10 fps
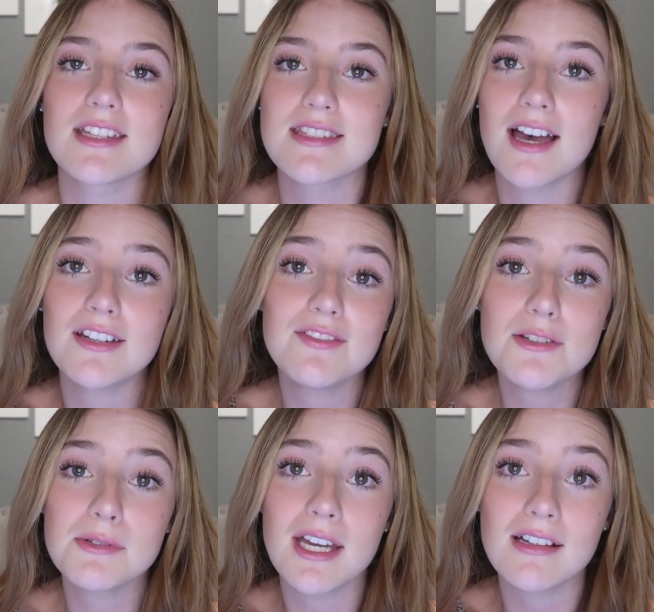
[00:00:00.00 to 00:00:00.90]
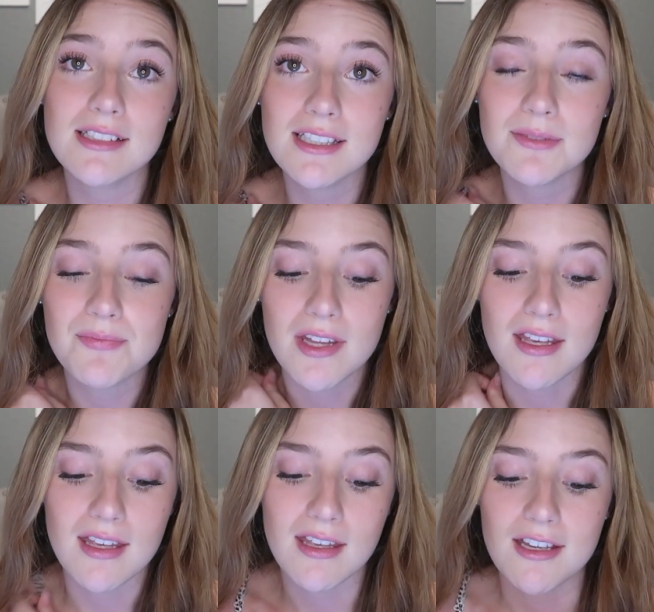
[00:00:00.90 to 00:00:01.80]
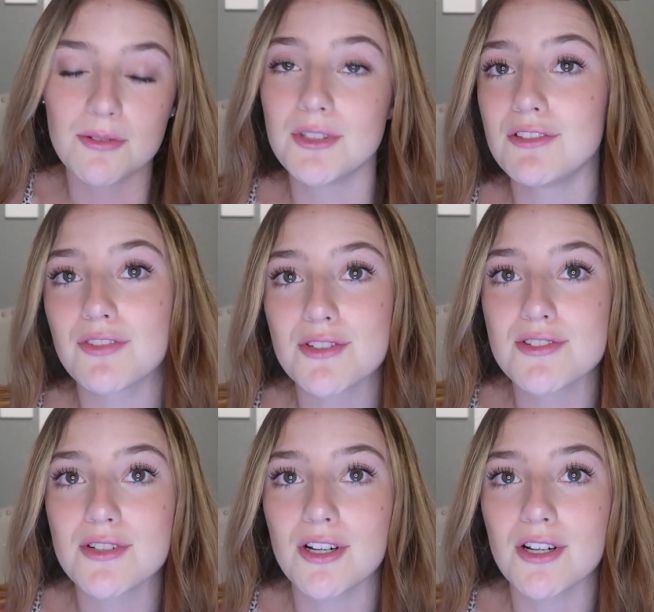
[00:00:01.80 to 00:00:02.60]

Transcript: That's kind of the reality when you first